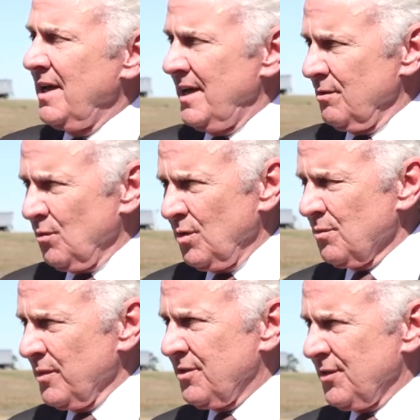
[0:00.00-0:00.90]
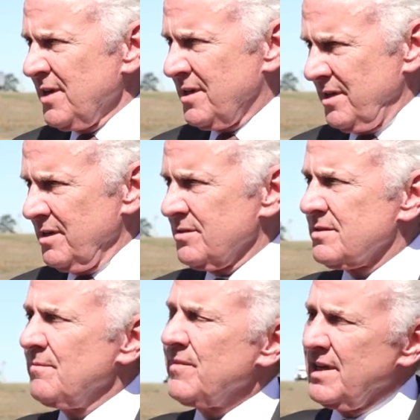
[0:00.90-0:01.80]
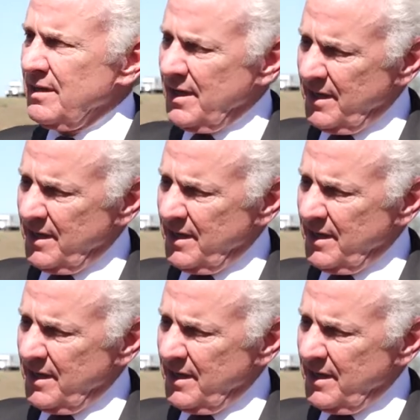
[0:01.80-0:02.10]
And what we think is that